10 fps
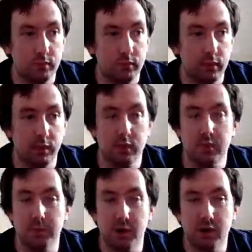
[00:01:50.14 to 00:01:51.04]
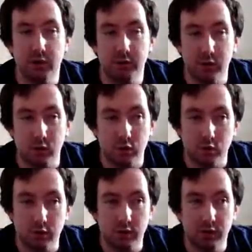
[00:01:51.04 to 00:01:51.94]
It doesn't matter if you use your
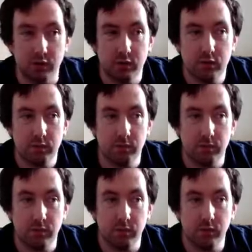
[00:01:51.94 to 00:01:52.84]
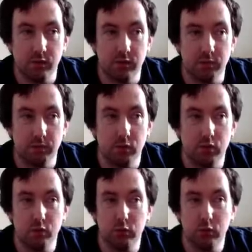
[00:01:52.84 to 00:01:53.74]
grenades up, see your
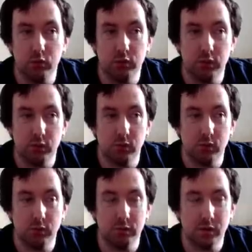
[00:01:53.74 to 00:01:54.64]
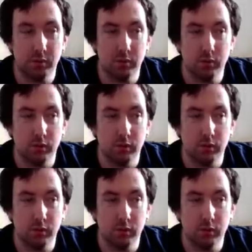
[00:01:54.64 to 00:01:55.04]
Molotov cocktails as a firebug.